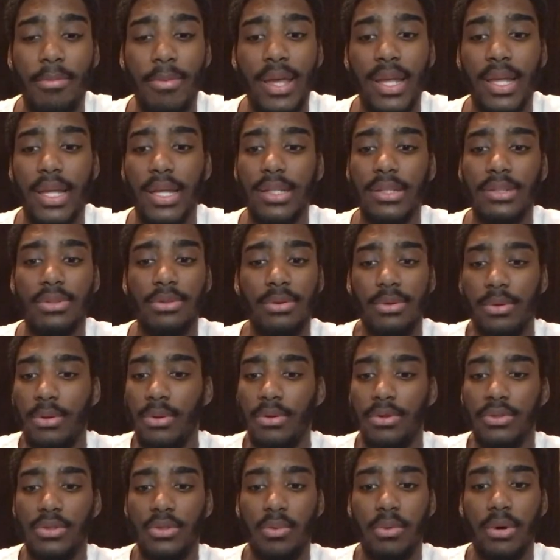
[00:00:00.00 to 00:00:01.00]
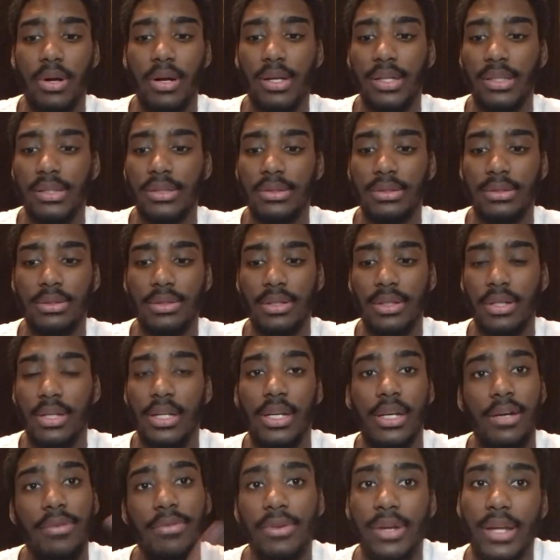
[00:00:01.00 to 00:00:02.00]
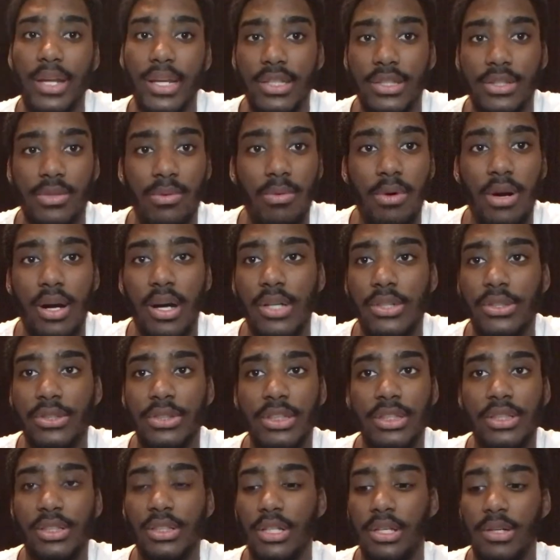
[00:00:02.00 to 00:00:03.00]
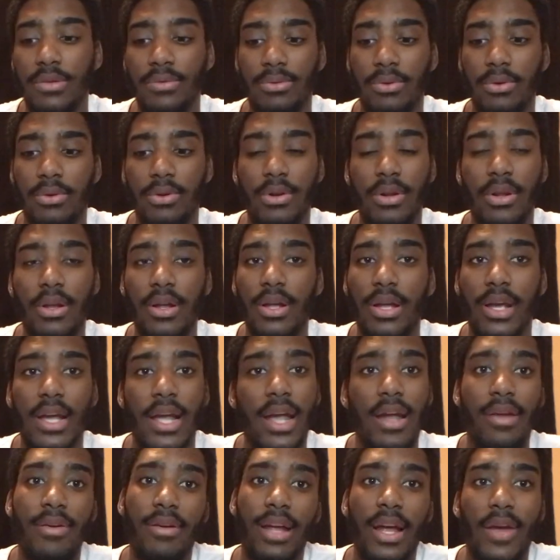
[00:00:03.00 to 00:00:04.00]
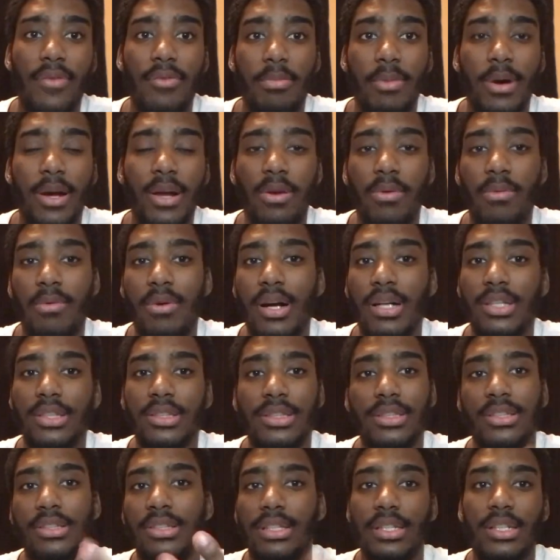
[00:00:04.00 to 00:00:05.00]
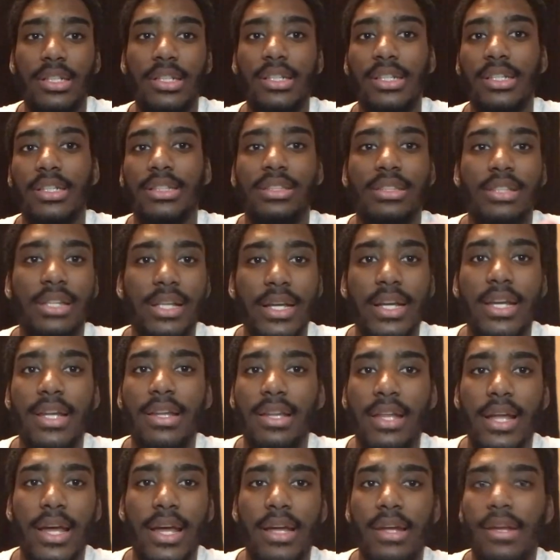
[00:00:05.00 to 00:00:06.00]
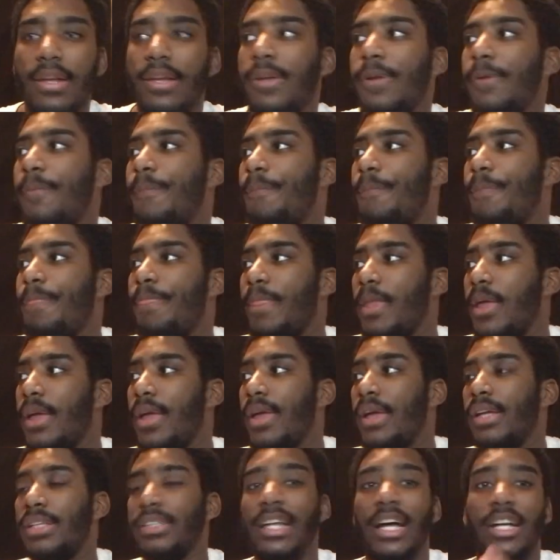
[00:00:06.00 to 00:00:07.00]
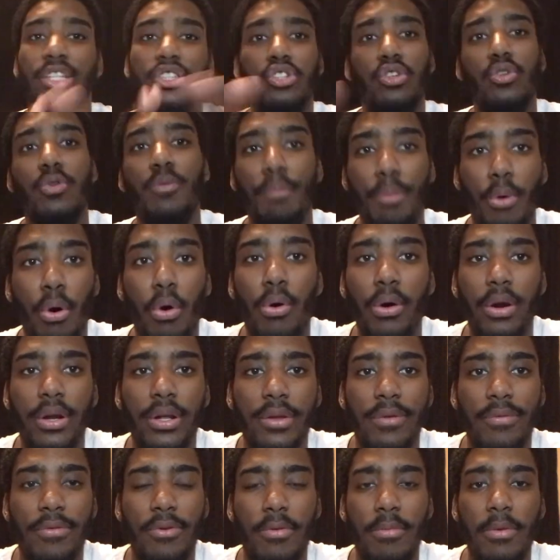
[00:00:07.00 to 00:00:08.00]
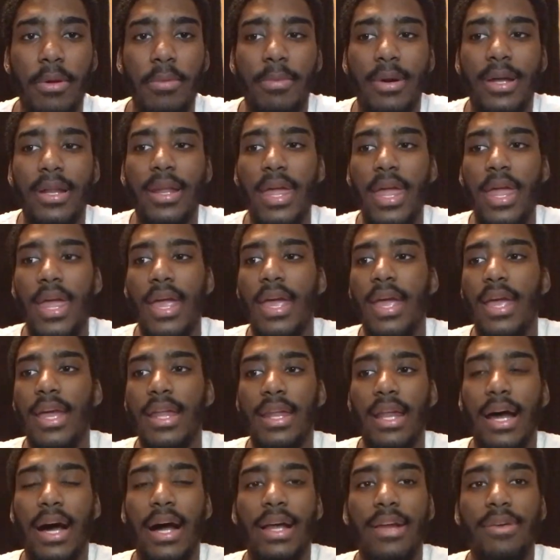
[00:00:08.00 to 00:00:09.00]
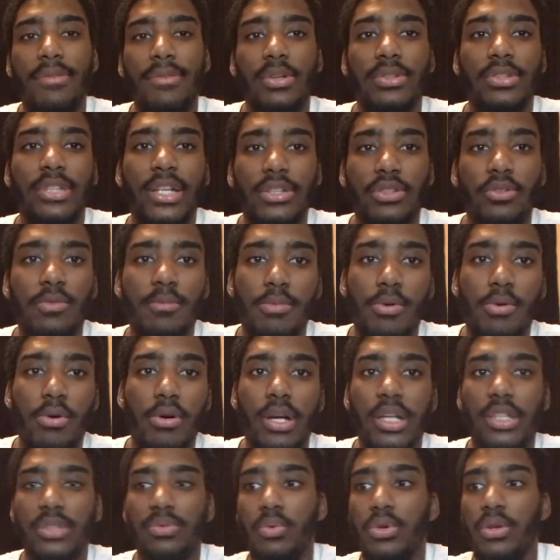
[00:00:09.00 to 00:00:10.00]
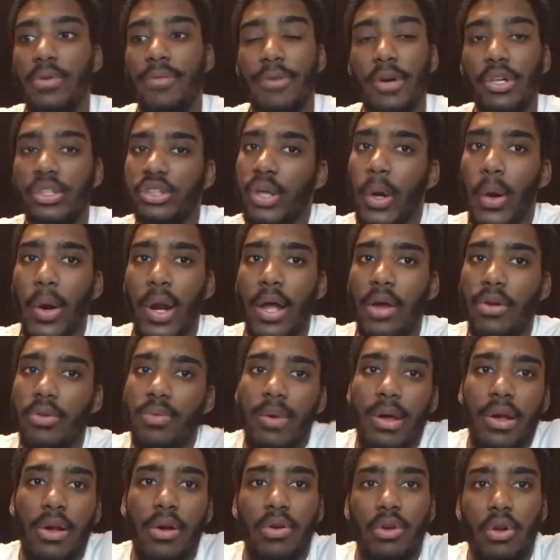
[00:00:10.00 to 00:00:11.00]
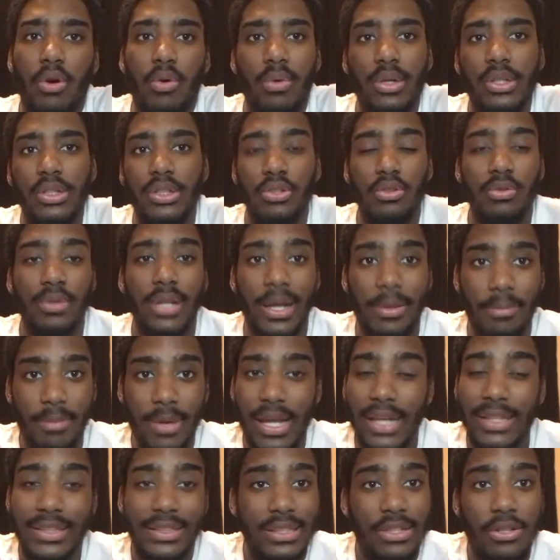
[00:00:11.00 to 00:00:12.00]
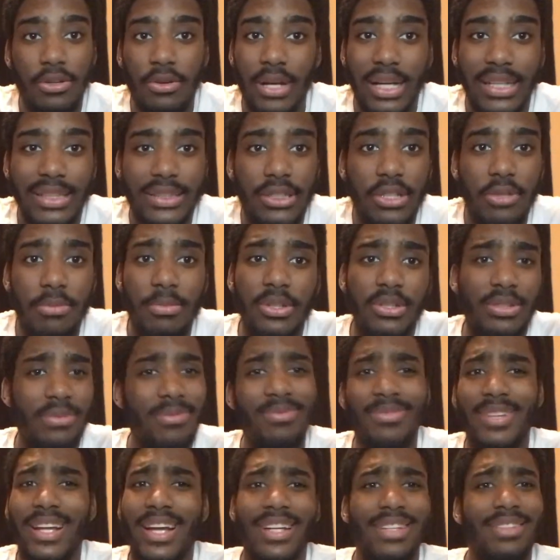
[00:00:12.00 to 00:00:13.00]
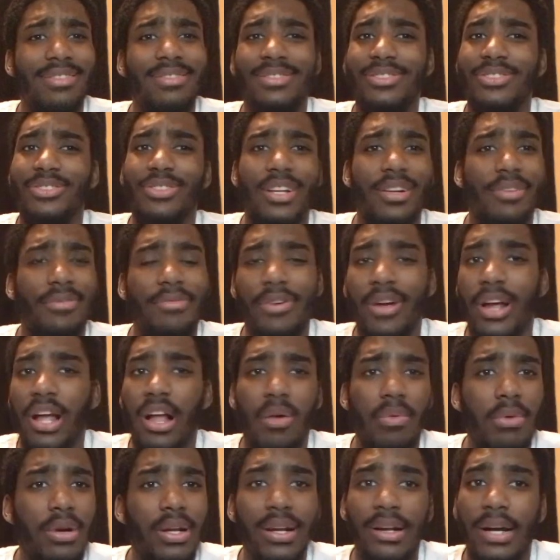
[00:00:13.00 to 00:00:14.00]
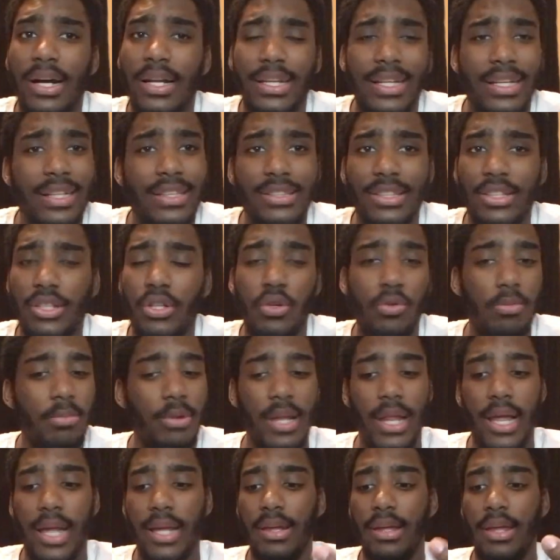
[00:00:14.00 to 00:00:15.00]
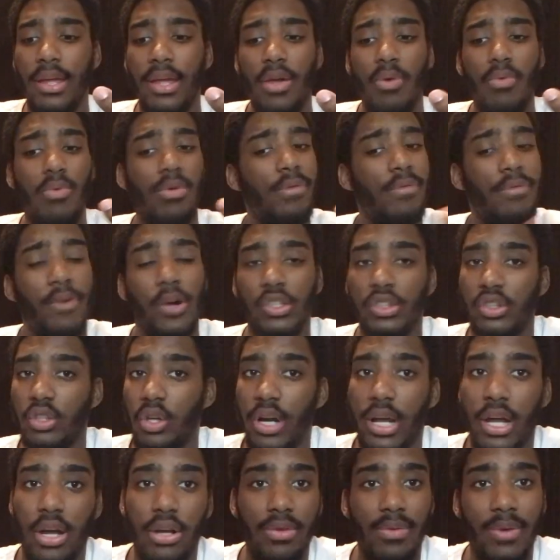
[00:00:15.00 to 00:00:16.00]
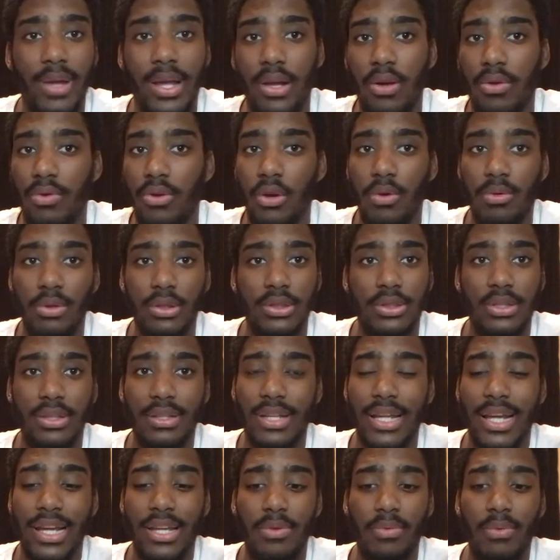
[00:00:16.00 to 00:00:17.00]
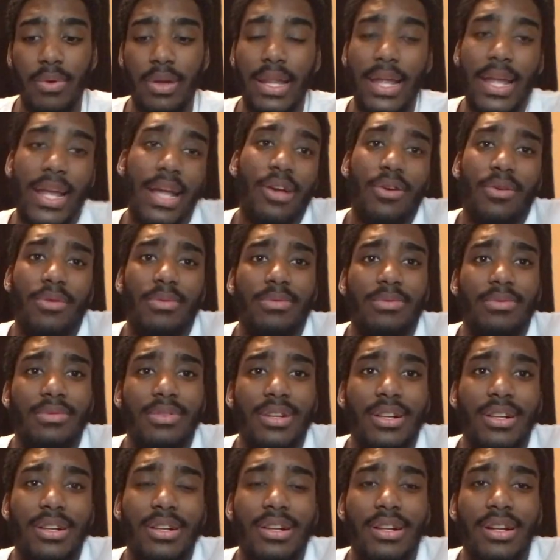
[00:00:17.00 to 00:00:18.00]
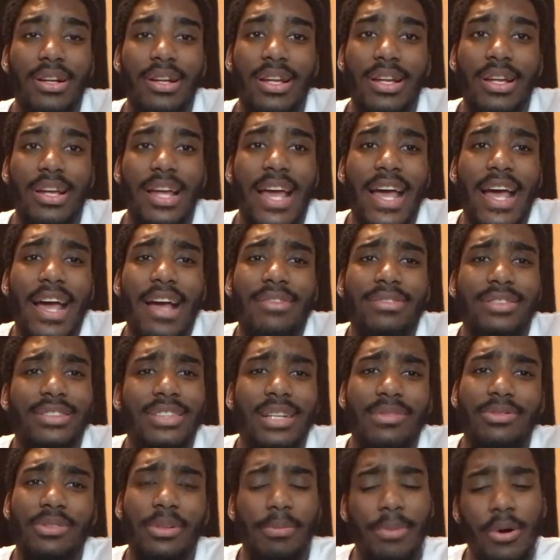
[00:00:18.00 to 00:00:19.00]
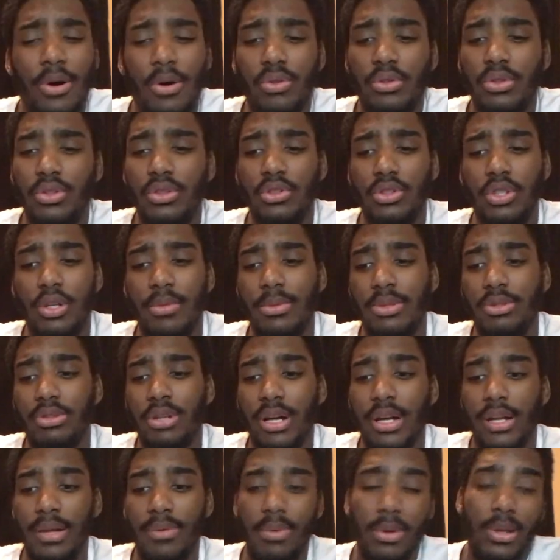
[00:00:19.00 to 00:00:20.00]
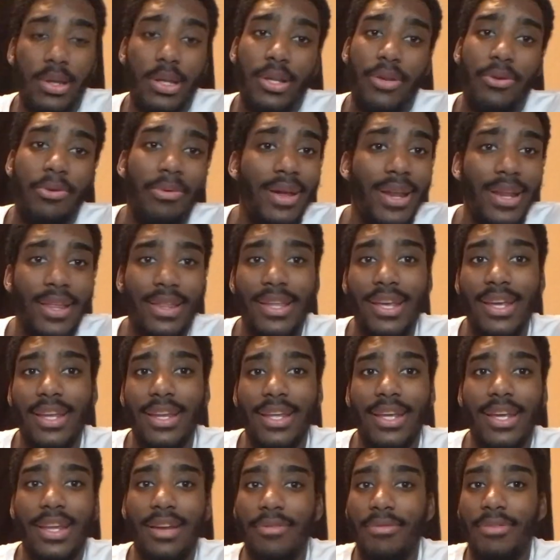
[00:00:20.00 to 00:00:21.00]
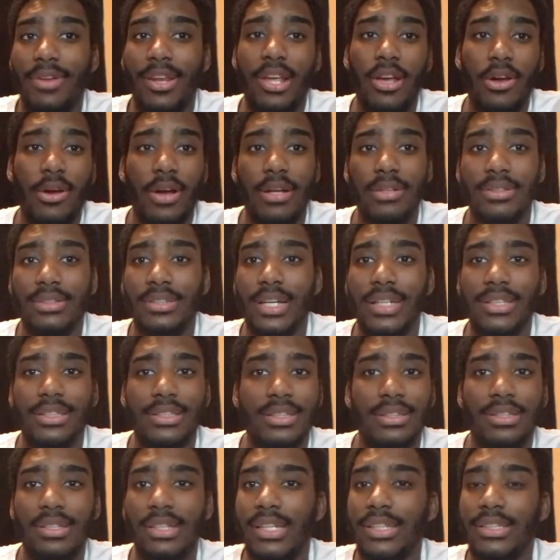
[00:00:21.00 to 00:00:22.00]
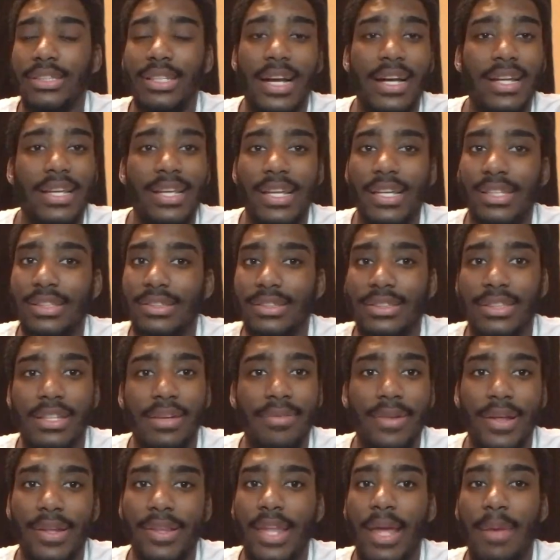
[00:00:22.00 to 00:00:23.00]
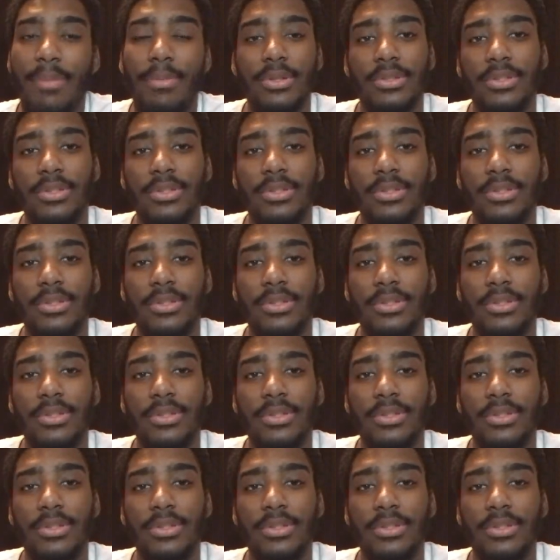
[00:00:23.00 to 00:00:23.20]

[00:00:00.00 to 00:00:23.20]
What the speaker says: Make it to where it's good for kids to watch, it's good for everybody to watch, it's good, it's lit, like, not too boring, you feel me? But nah, I ain't even gonna take too boring, because when you first start out, you ain't gonna know what to do. Like me, I still be like trying to figure out what the ideas to do. But like, when you first start out, you ain't gonna know what to, like, you really ain't gonna have stuff to post. You're gonna be trying to really do anything to get a video out, like to get ideas and stuff like that.